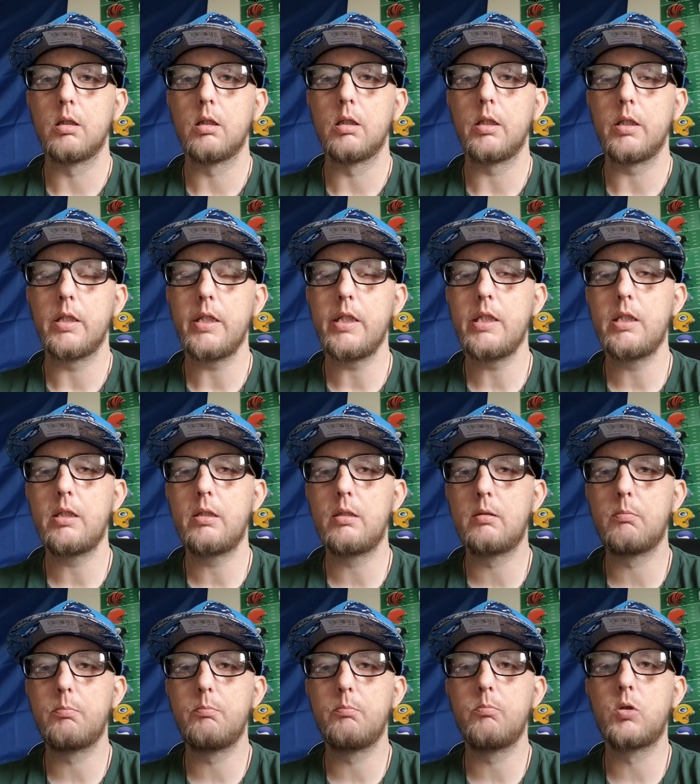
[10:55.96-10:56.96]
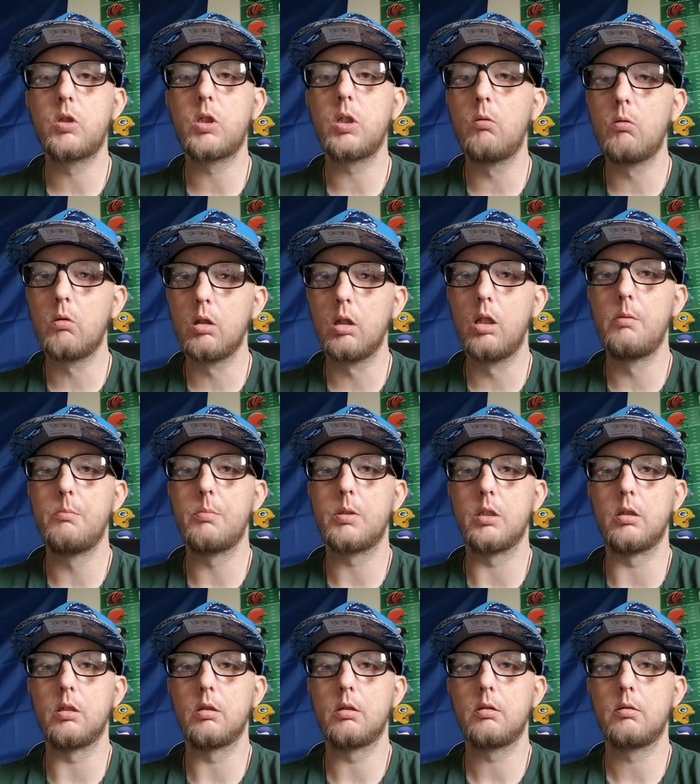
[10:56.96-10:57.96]
he's shown
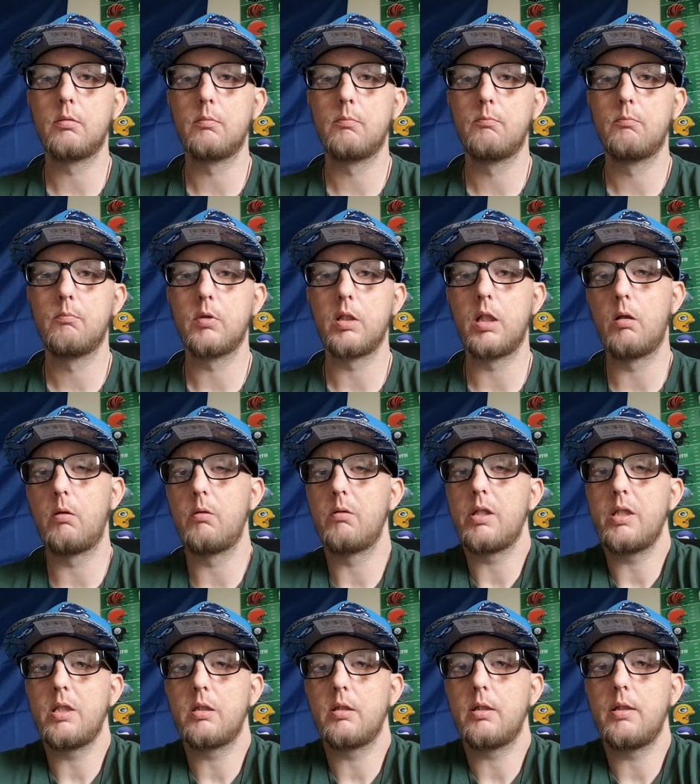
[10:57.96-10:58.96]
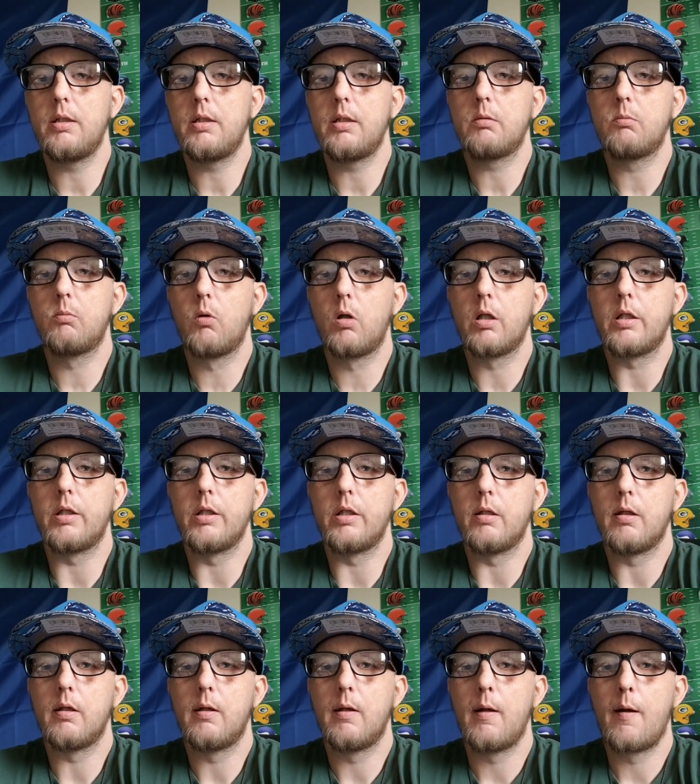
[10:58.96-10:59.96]
glimpses. He's a rookie.
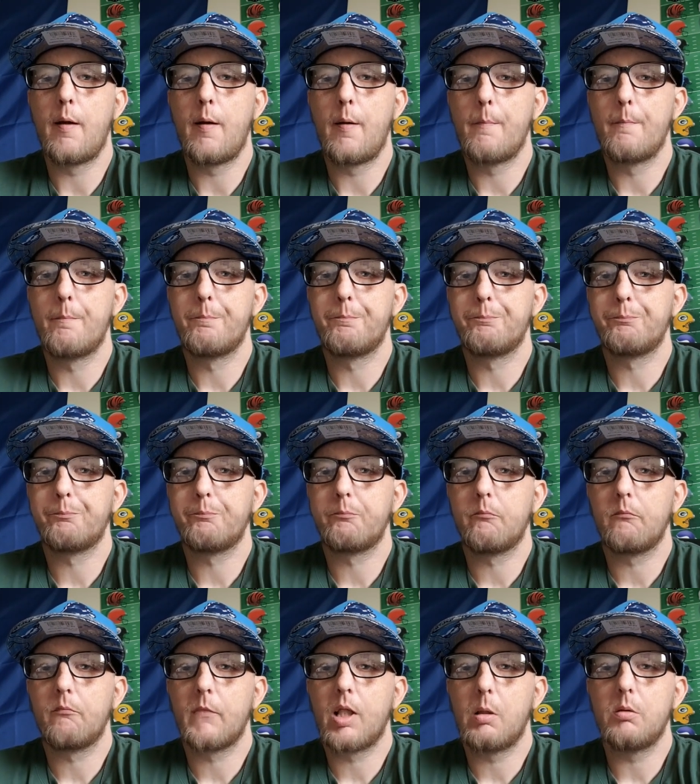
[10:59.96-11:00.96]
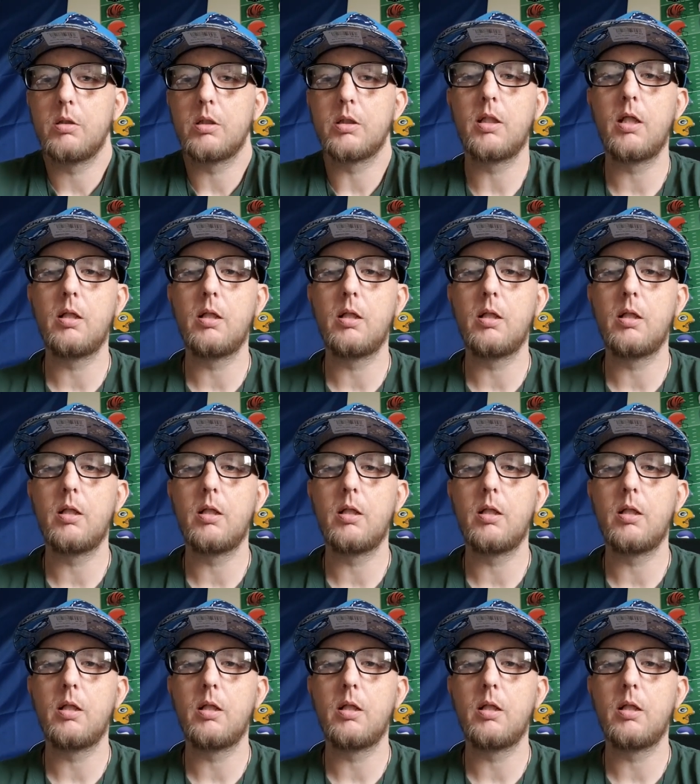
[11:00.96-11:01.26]
He's gonna